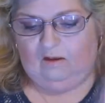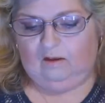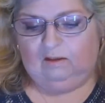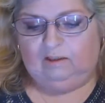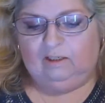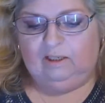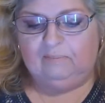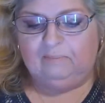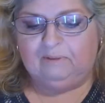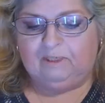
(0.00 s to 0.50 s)

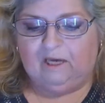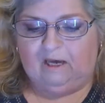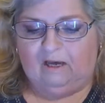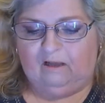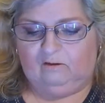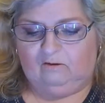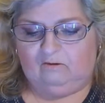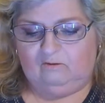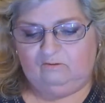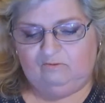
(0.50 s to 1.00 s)
lip
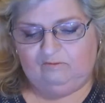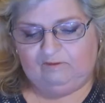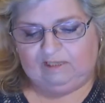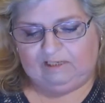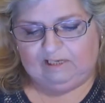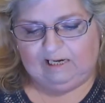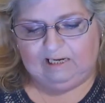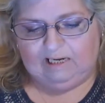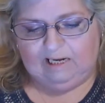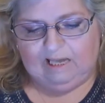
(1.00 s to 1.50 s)
color
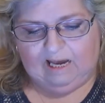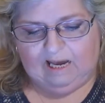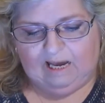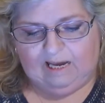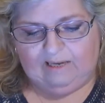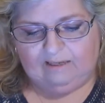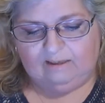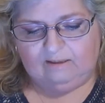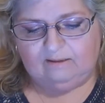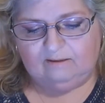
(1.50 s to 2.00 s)
that I
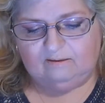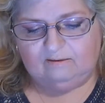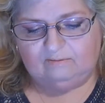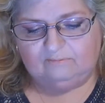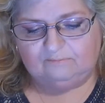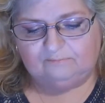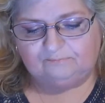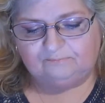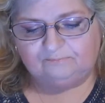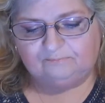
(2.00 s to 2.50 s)
like
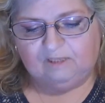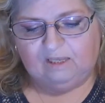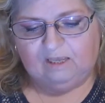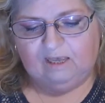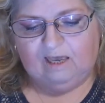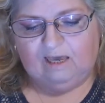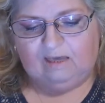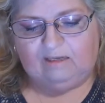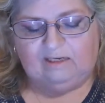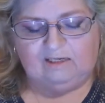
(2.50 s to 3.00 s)

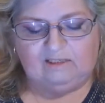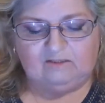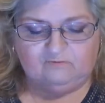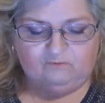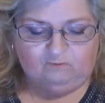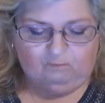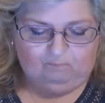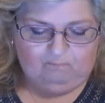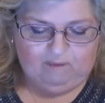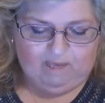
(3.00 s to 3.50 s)
and it's
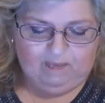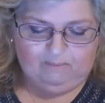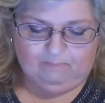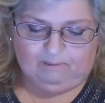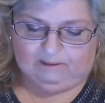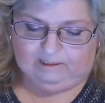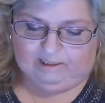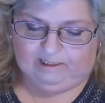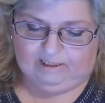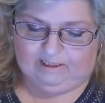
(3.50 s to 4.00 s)
from
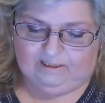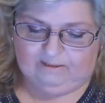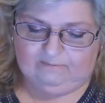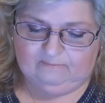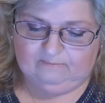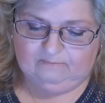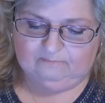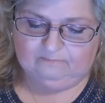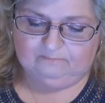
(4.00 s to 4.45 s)
Maybelline